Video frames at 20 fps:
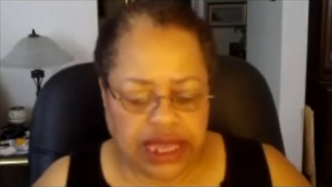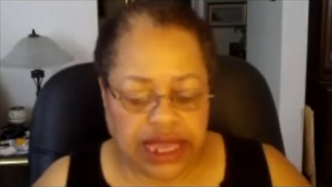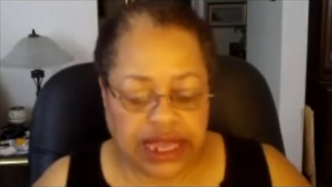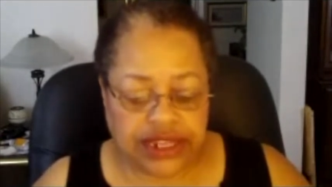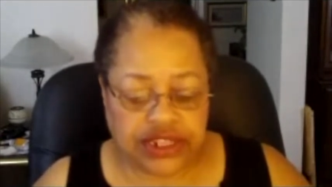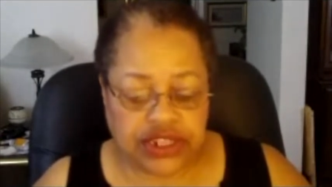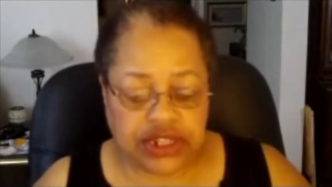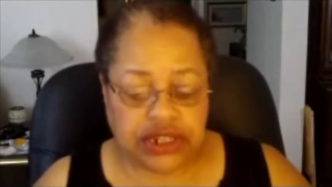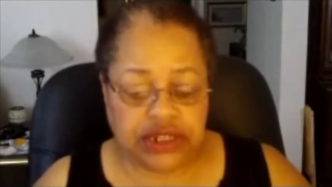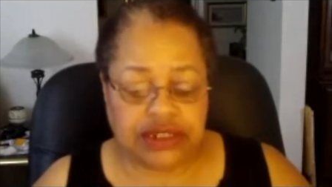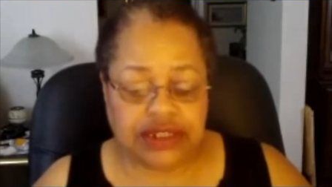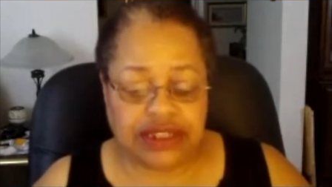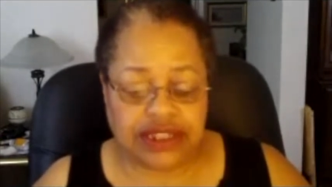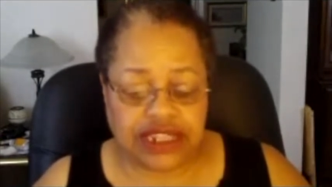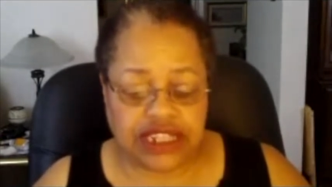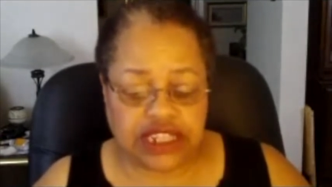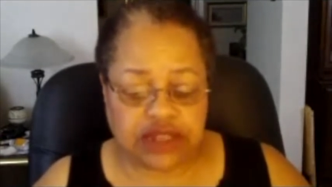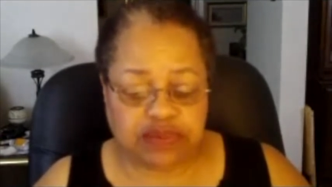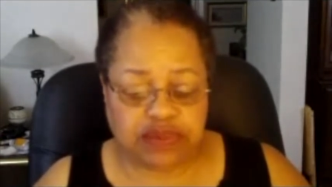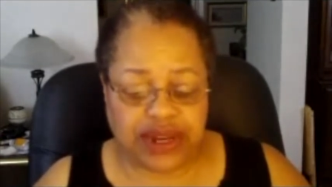And
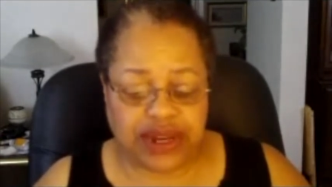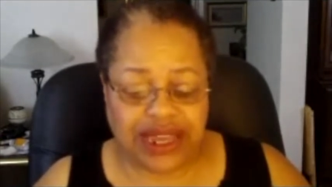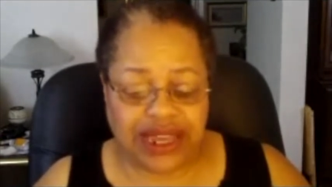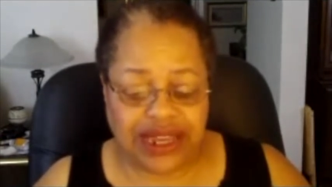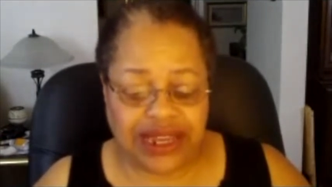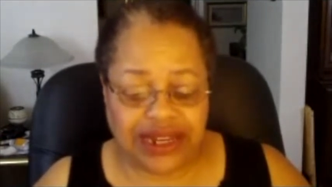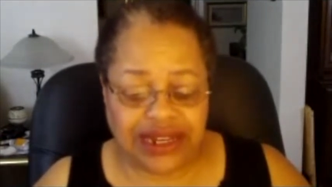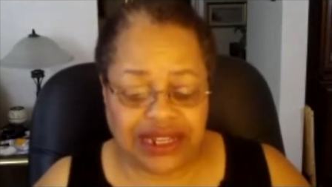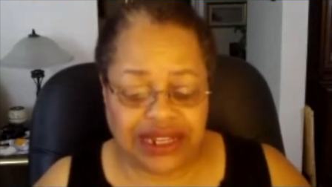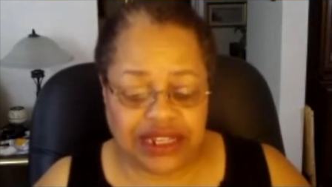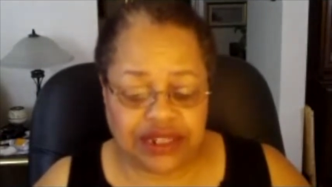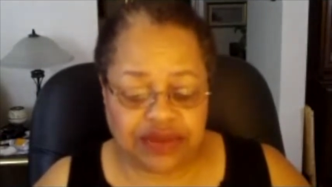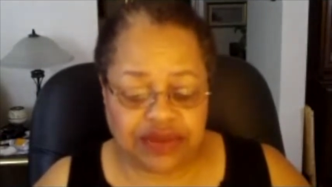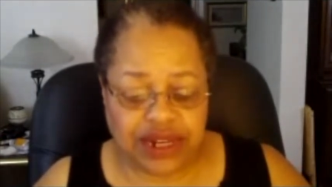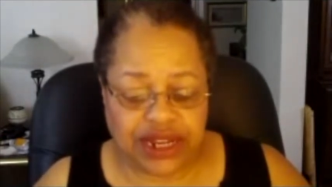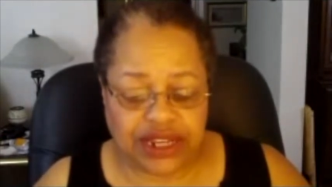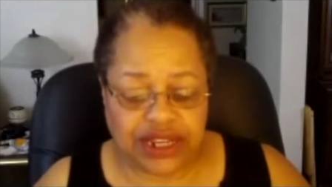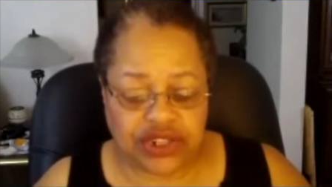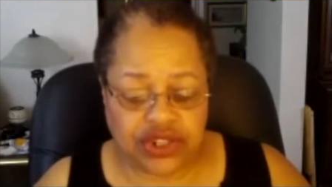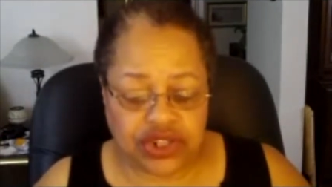Jesus explained his
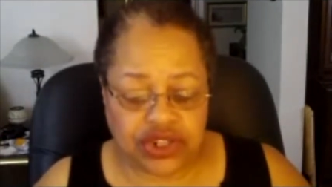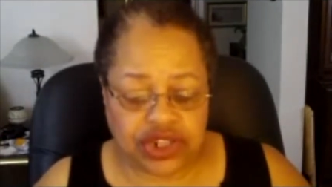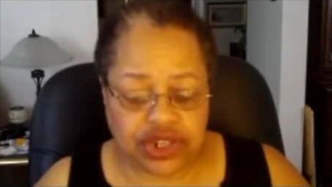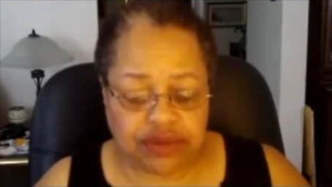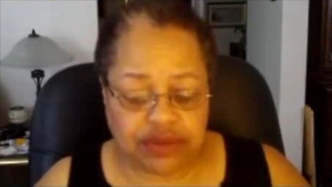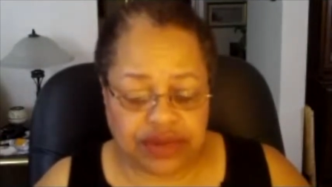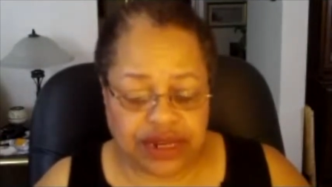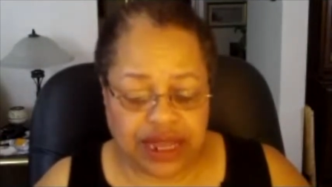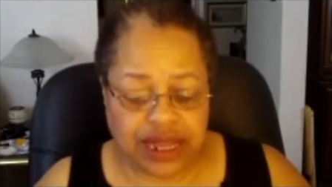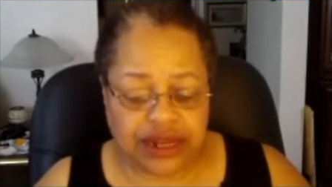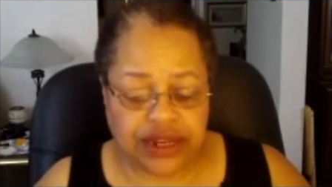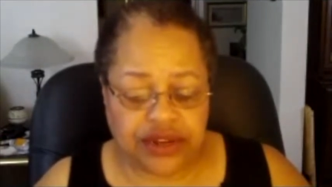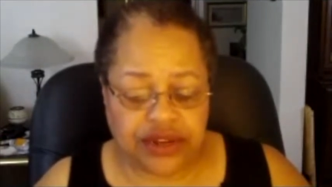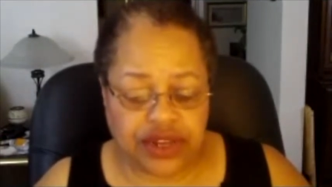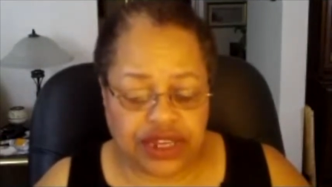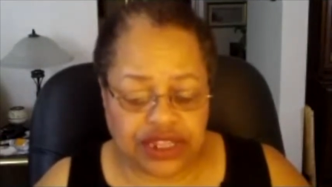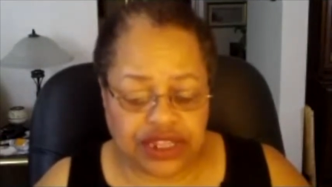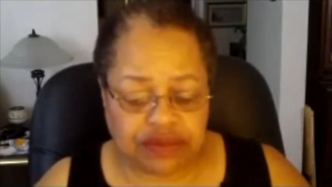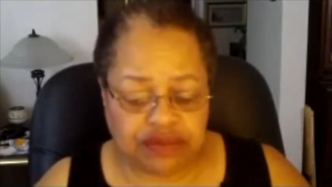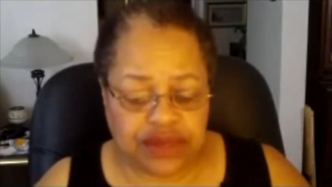relationship down
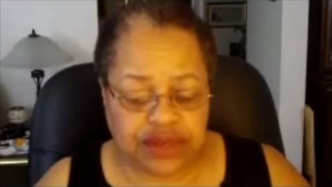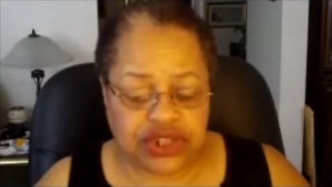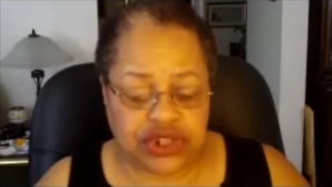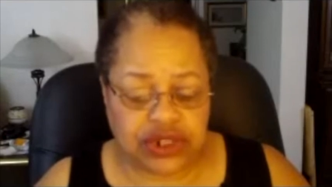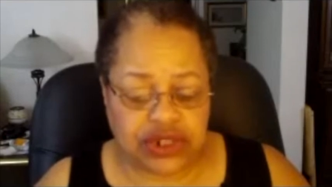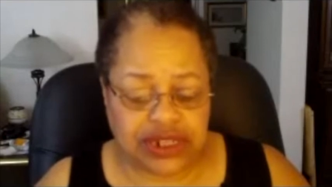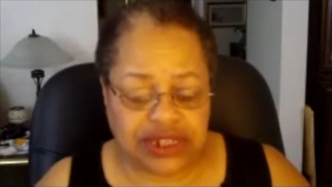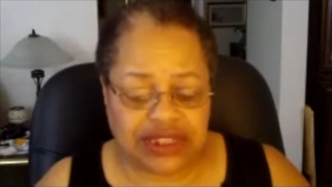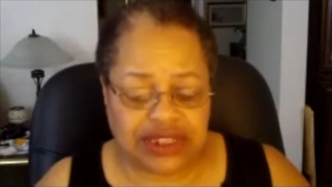here, his mission.